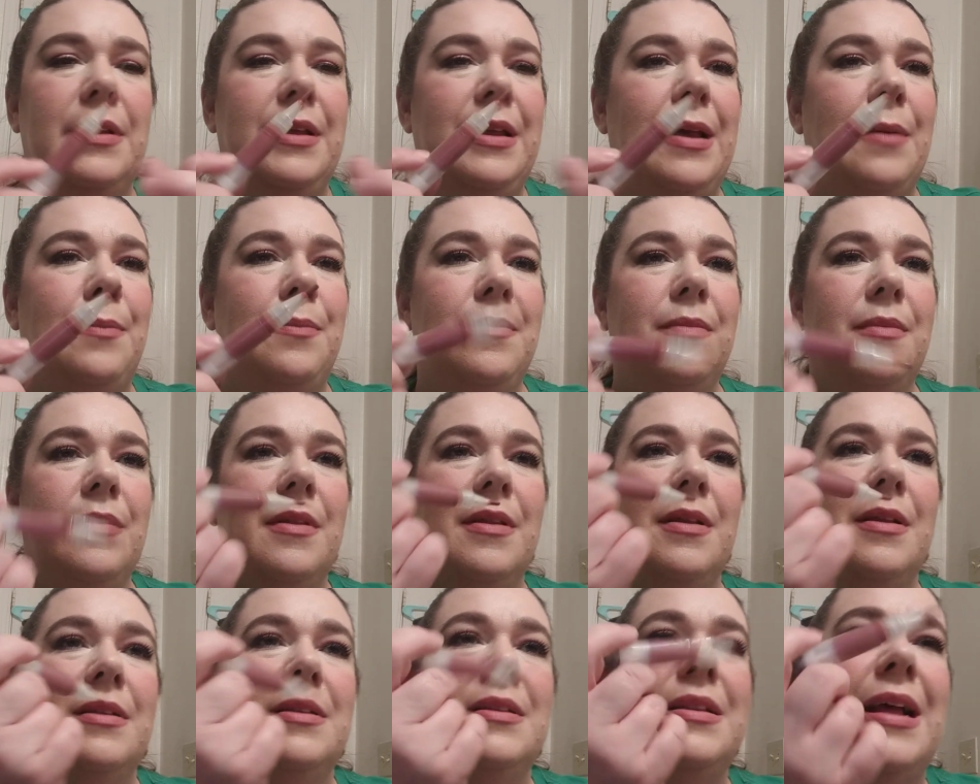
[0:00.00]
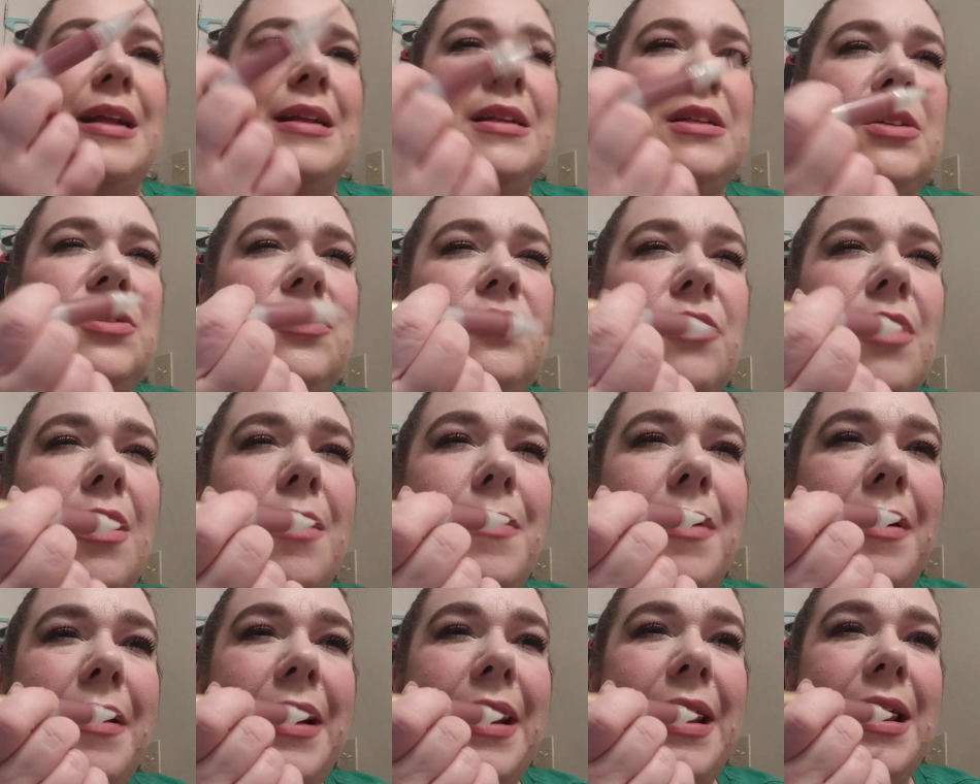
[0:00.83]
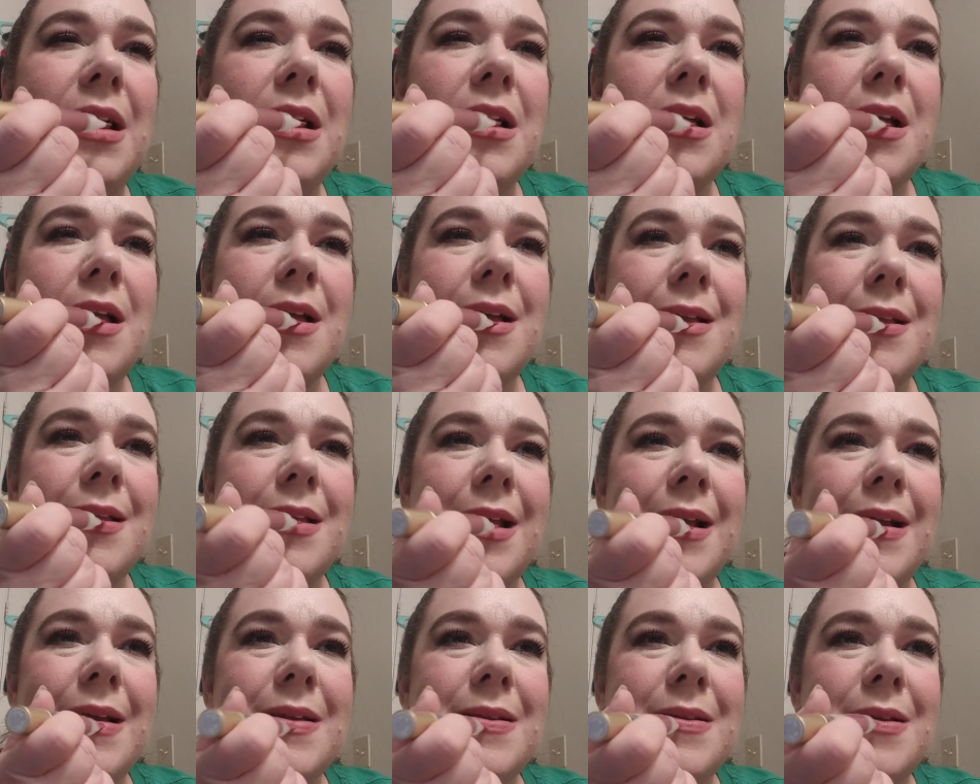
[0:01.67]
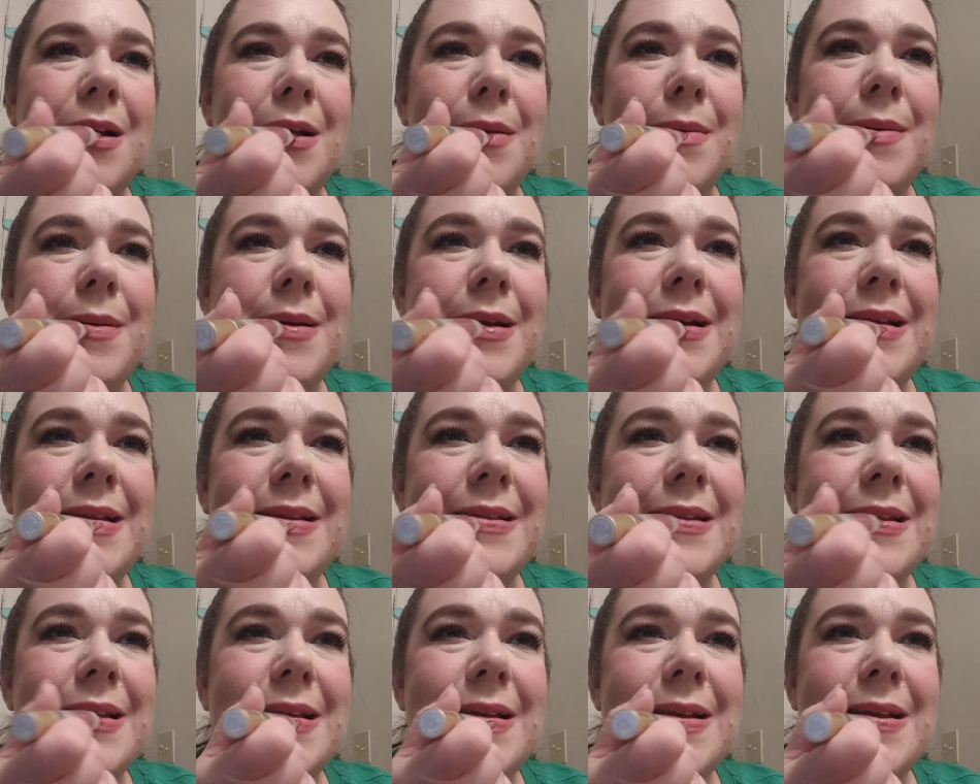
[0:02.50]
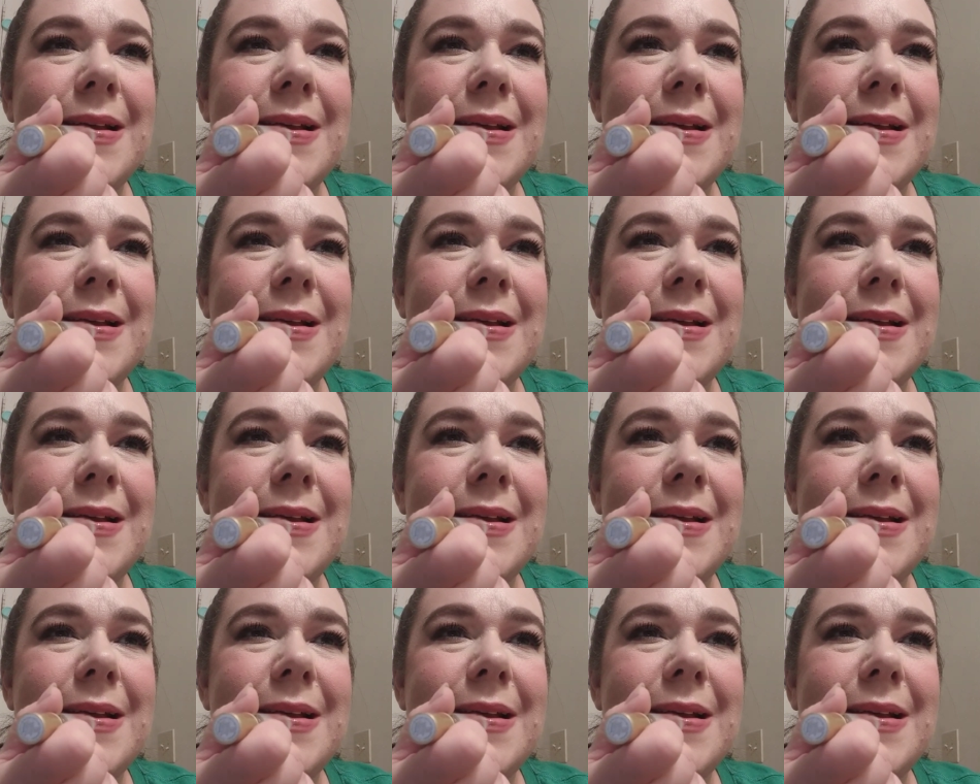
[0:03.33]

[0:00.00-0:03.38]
Yep, that strawberry. It's like strawberries.